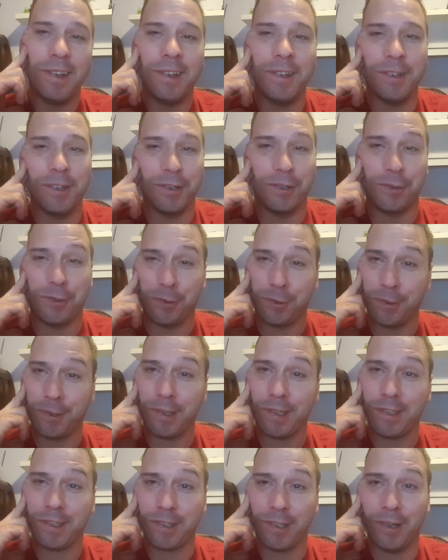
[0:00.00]
I sure
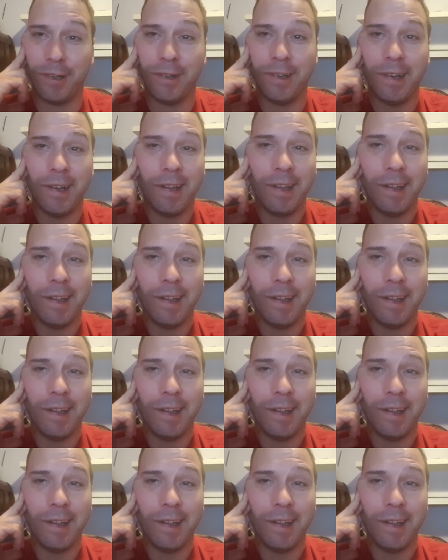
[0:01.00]
think so.